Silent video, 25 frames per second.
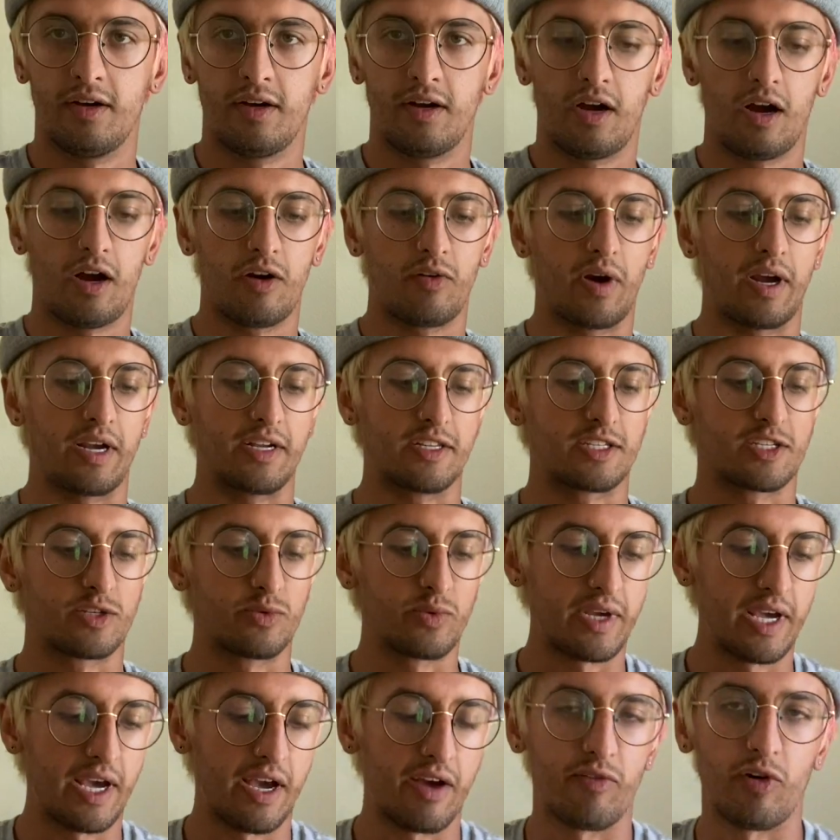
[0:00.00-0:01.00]
All right, so
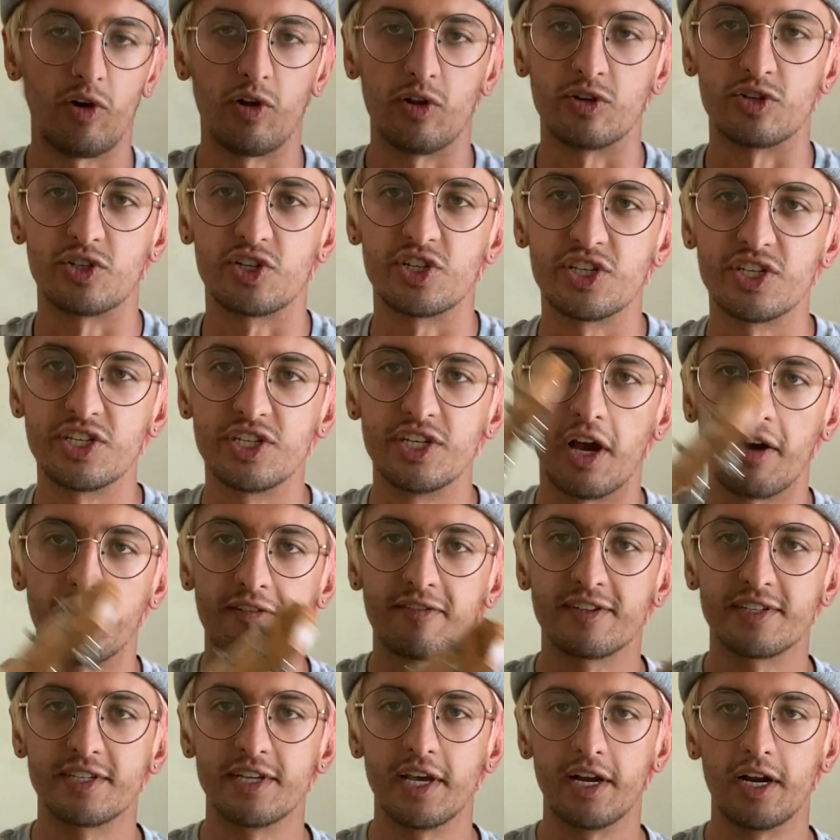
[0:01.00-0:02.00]
we have all our stuff
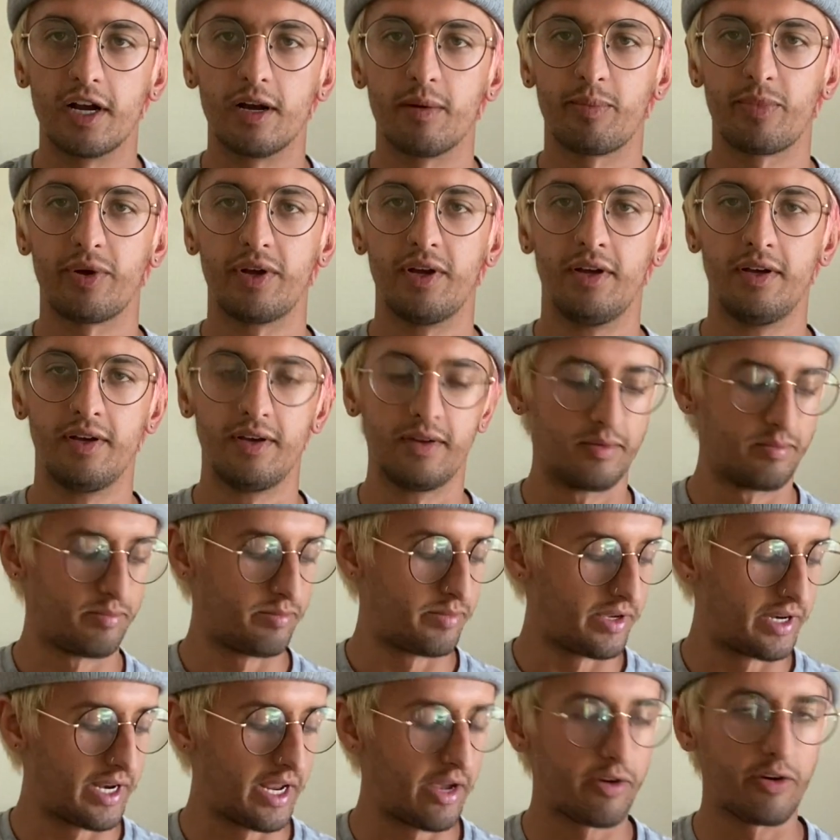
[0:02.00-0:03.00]
set up,
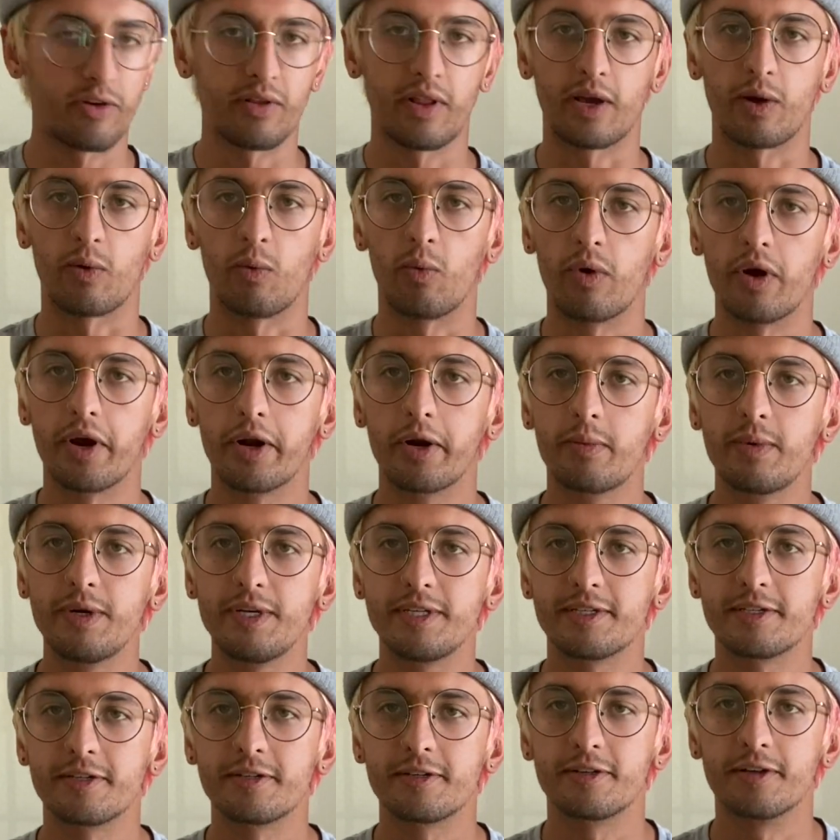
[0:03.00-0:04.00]
but now you're like, where do we
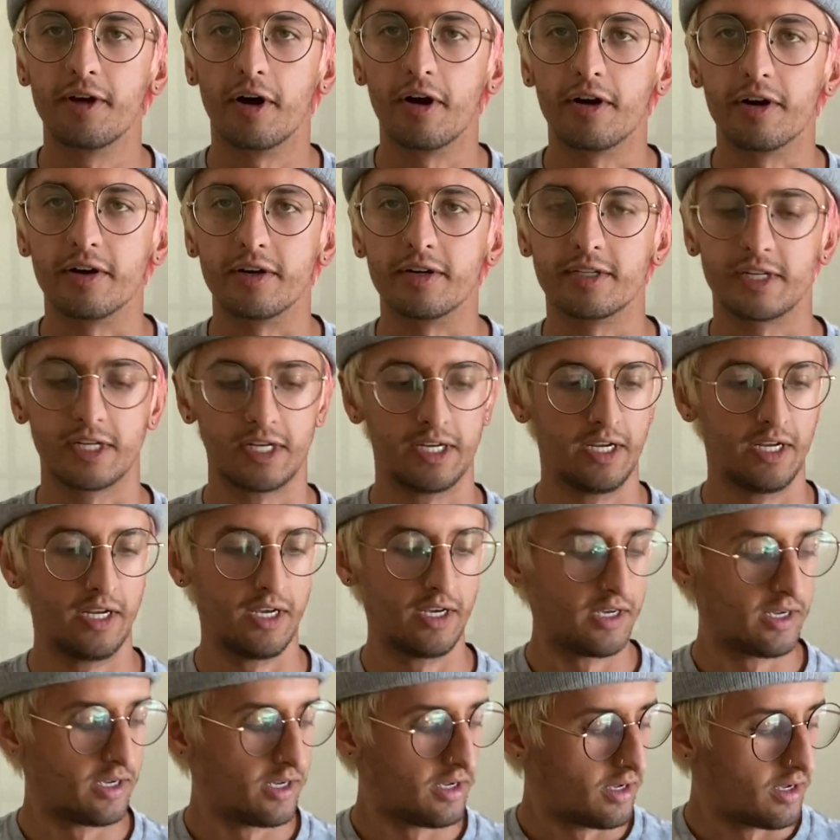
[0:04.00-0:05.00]
start?
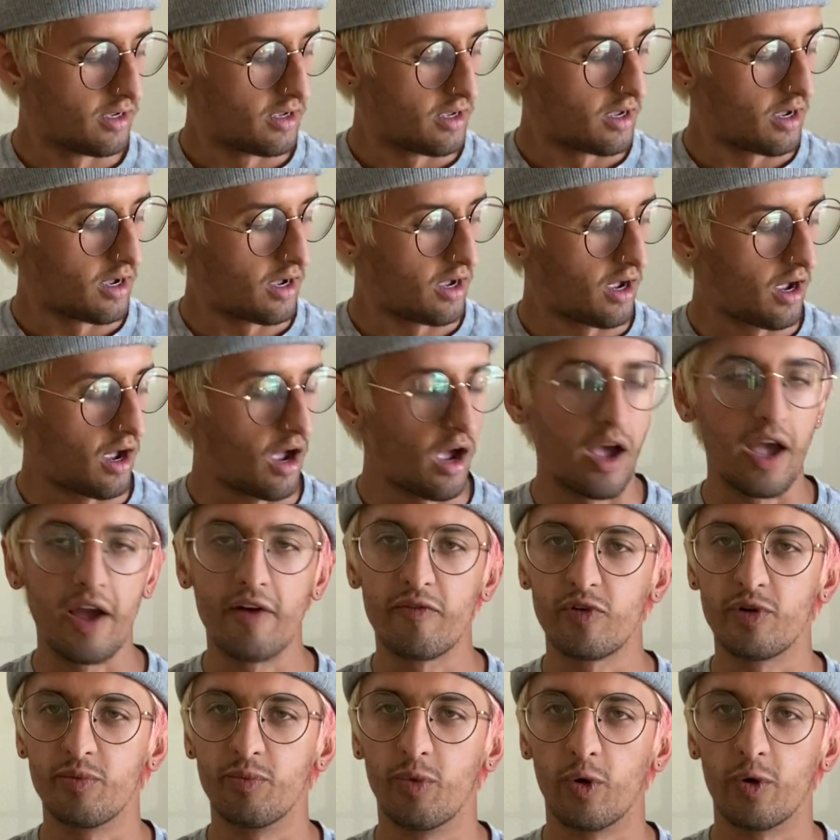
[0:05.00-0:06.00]

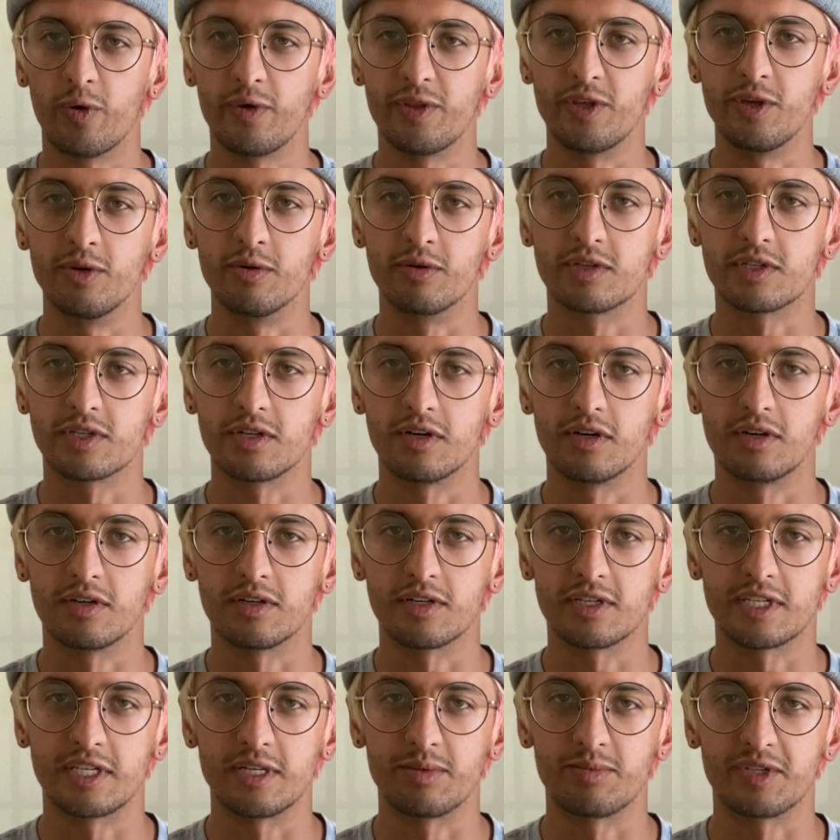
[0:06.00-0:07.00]
Every BoyWithUke song
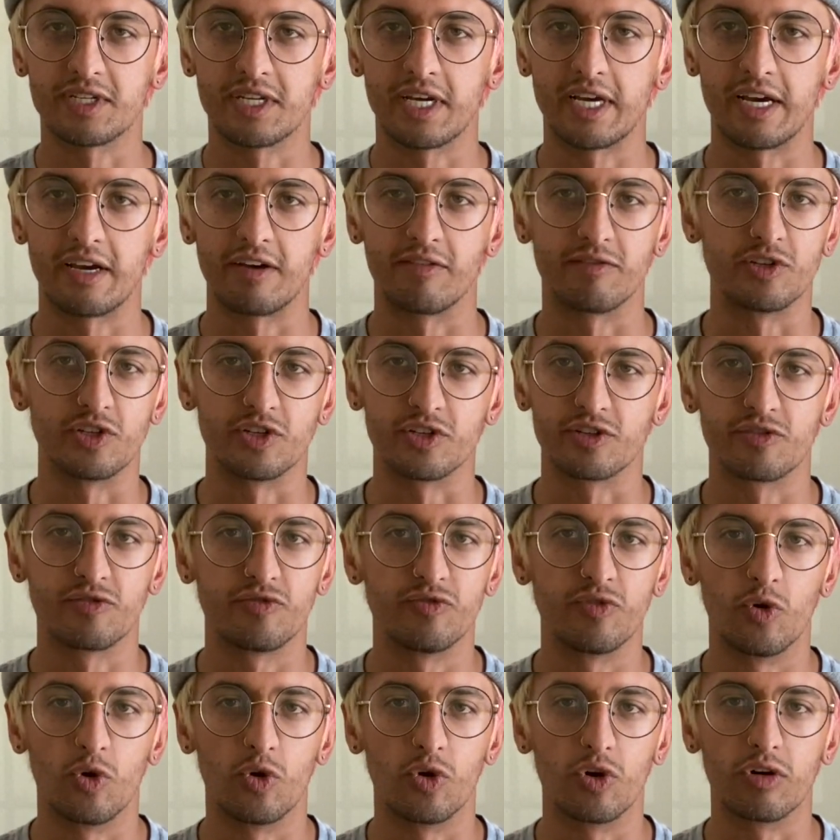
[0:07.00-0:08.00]
seems to have just
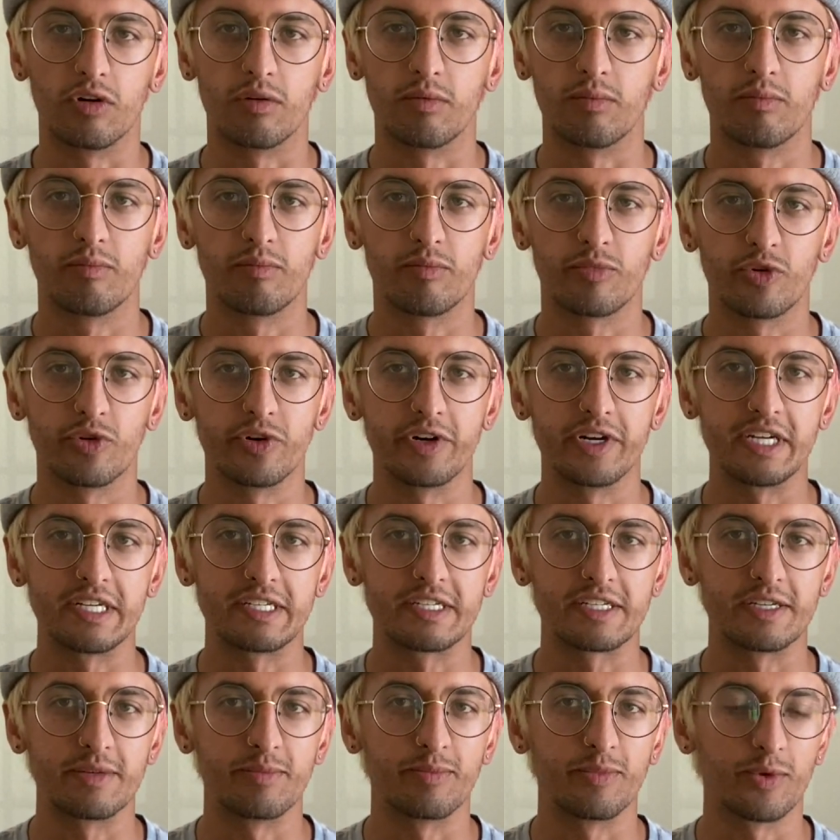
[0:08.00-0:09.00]
4 pretty
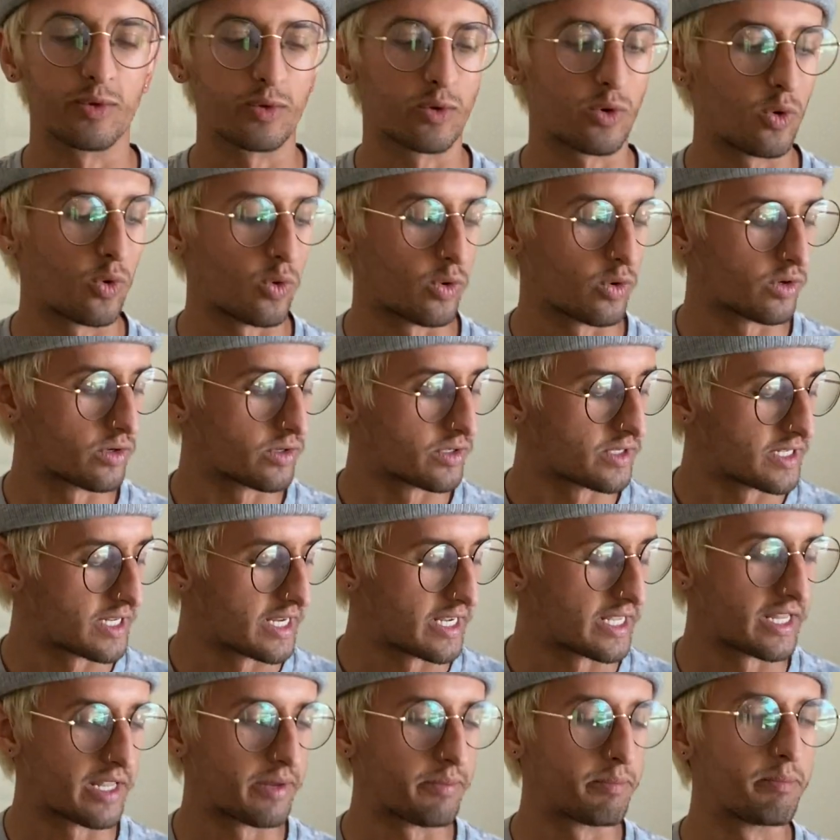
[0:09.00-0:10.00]
simple chords
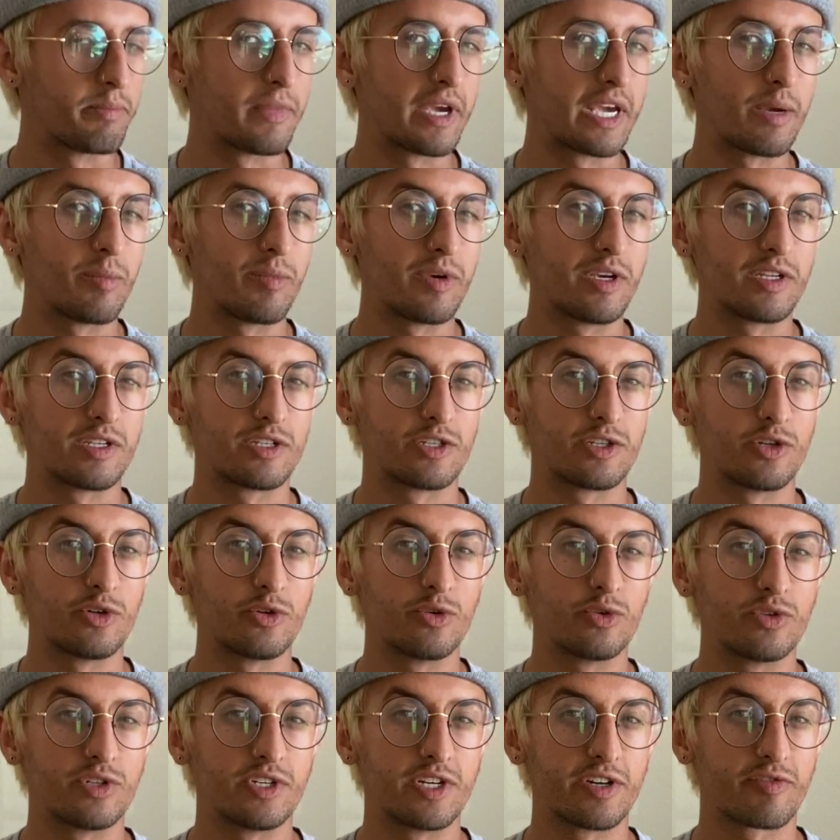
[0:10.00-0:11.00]
and then maybe
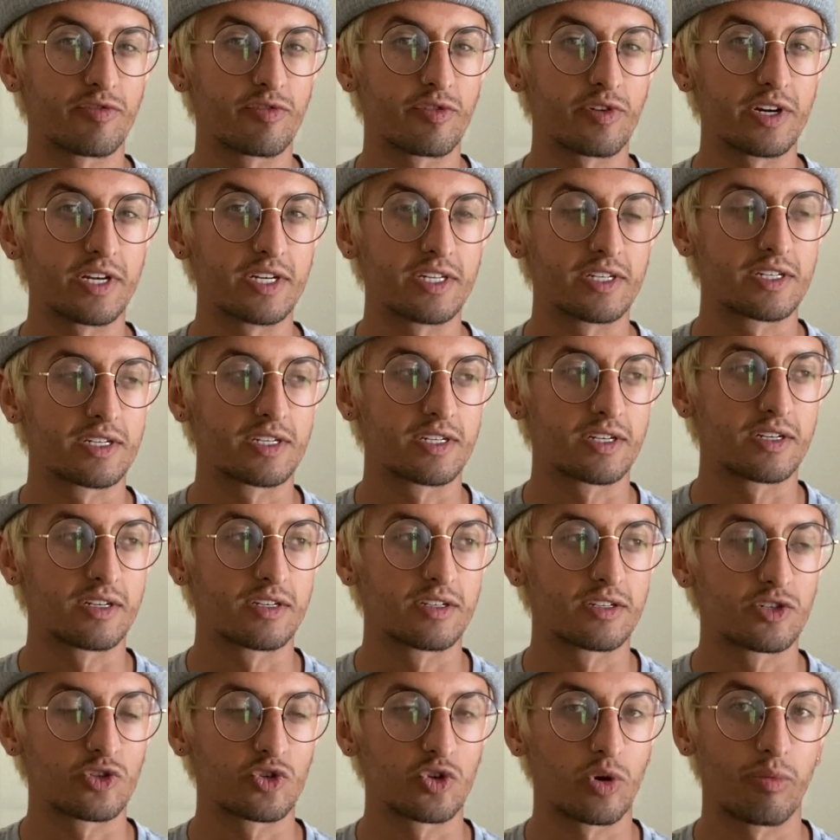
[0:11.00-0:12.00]
2 different
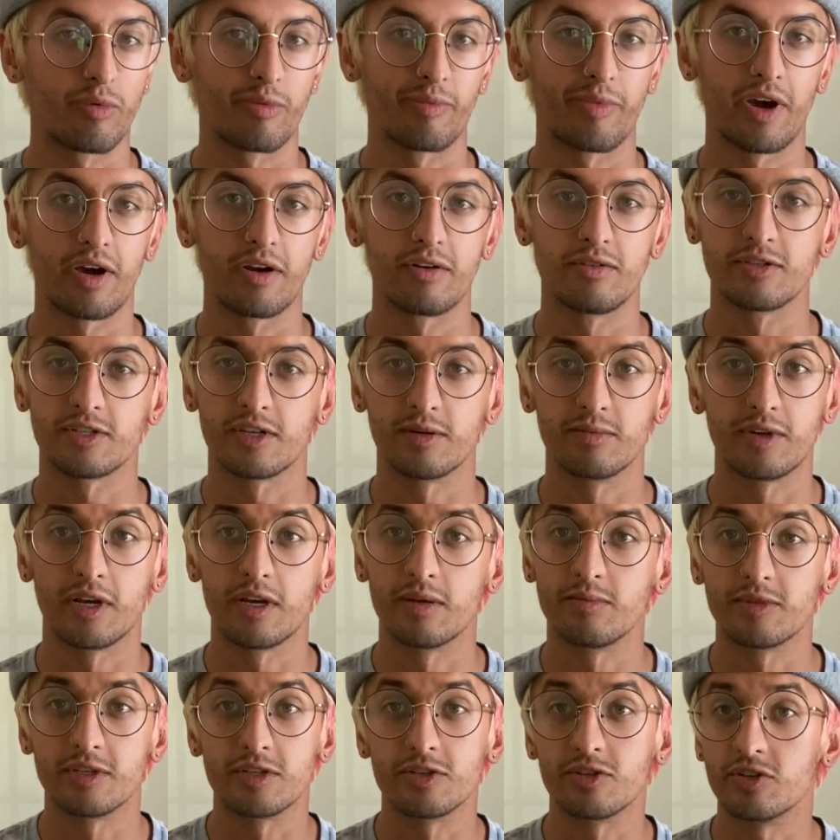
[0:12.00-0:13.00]
strumming patterns.
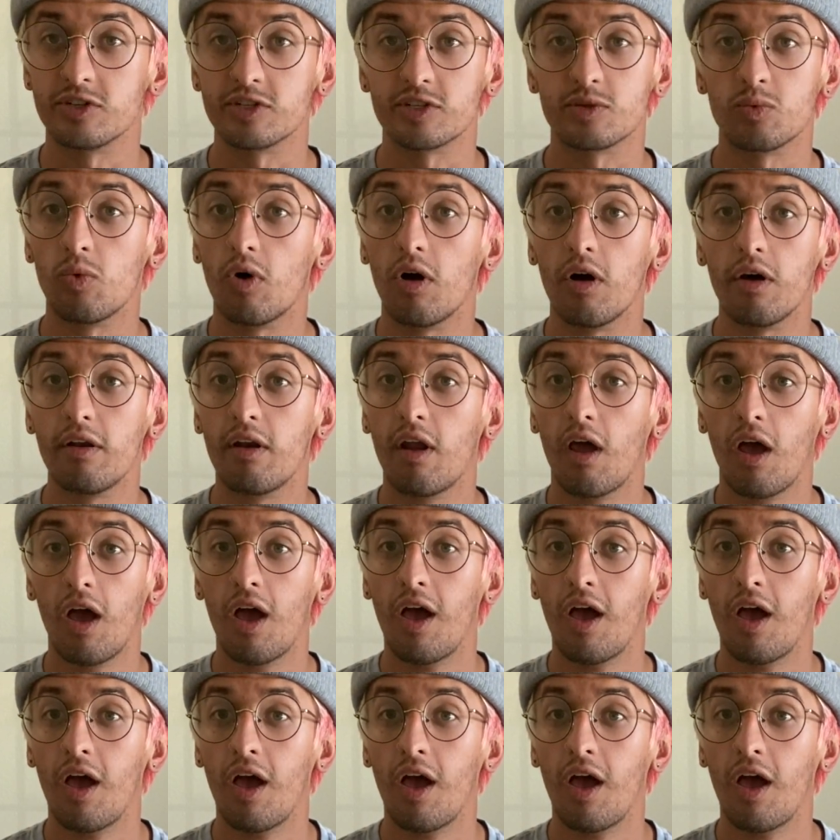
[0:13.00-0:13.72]
Sometimes it's just 1.